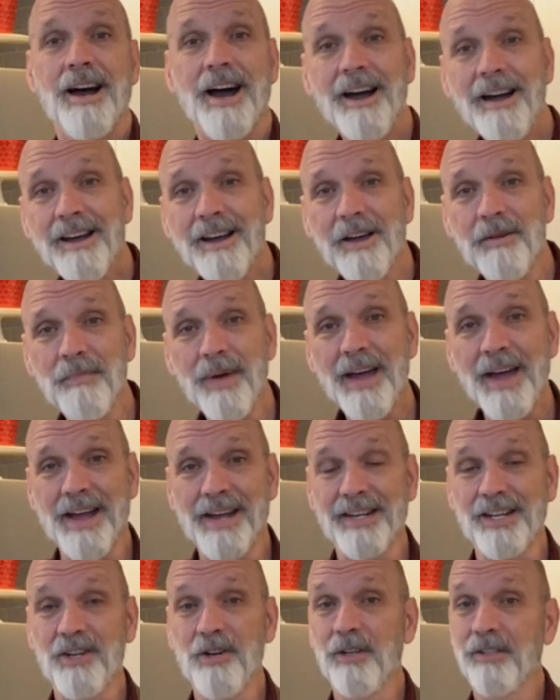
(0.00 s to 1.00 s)
Hi, I'm
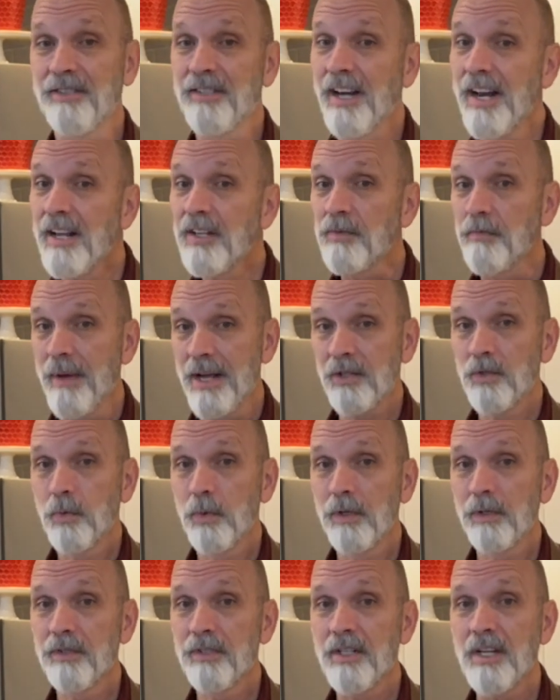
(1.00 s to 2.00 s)
Matt, and on today's Matt's
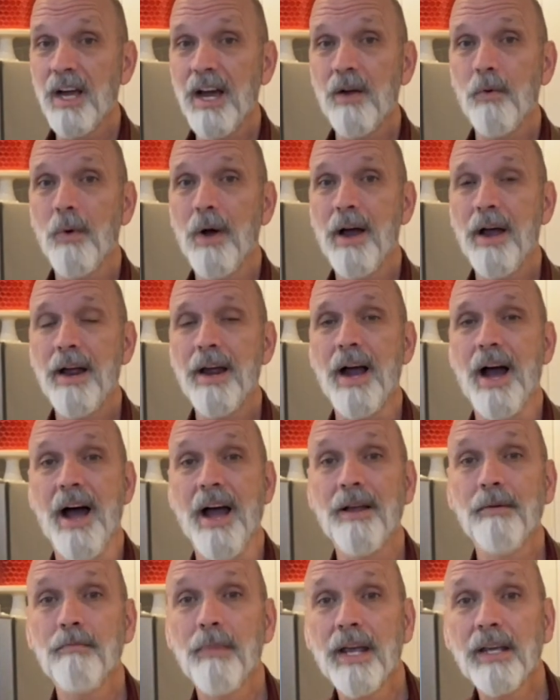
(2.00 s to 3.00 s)
World DIY,
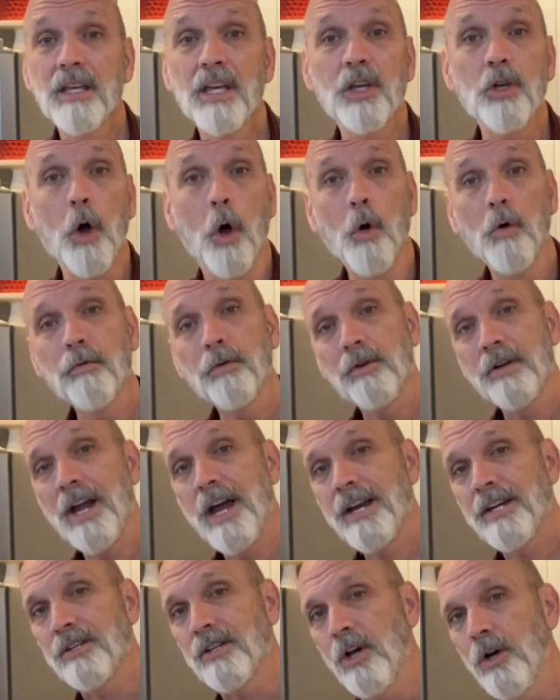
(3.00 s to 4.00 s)
I'm making
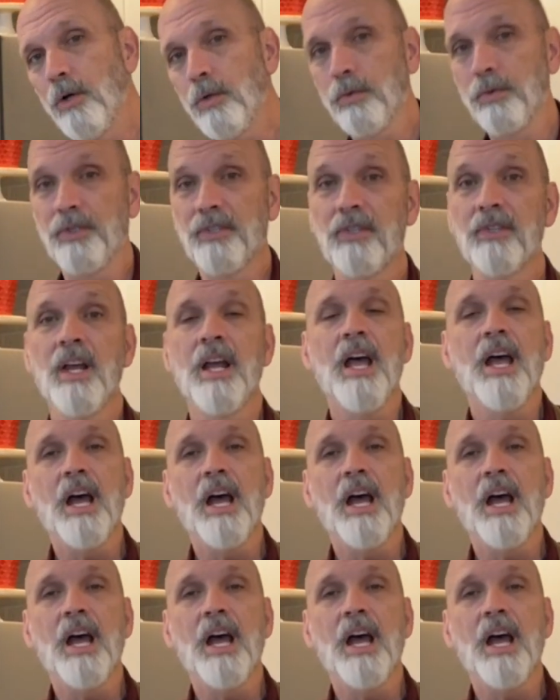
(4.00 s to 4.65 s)
overnight oats.